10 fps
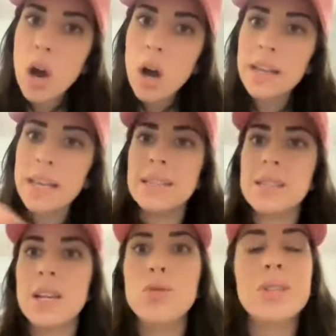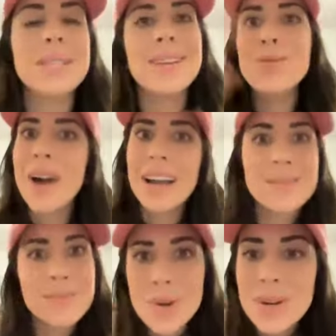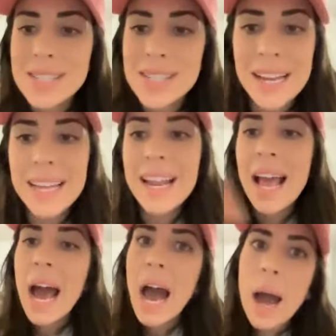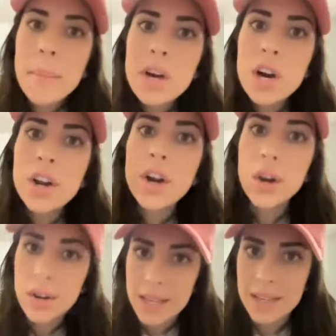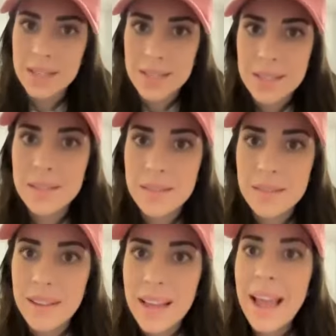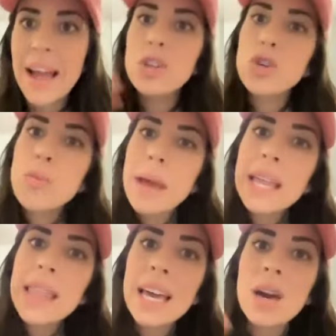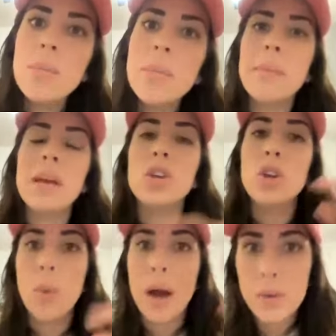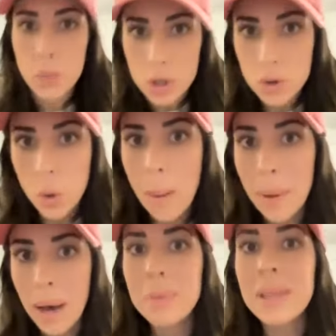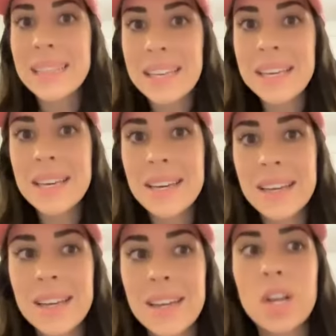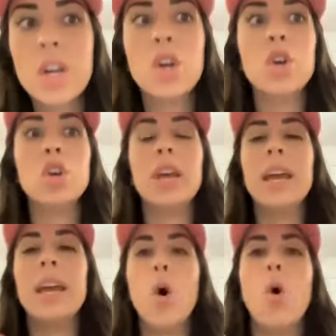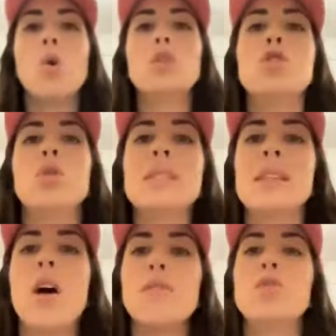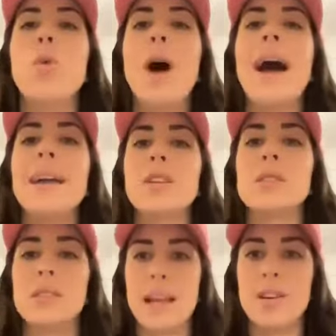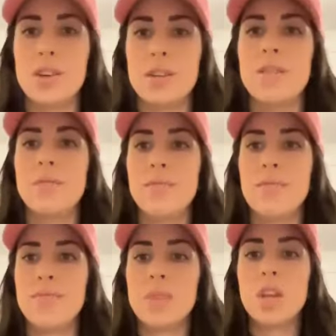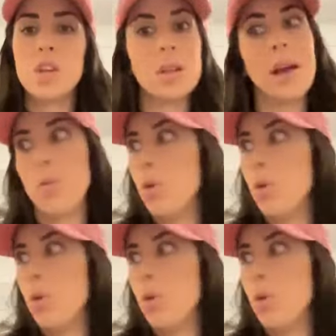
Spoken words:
audience and you just say, you guys, I'm so excited. I'm going to earn this. And you make that commitment. You know why? When you do it publicly, it holds yourself to a higher standard. You're like,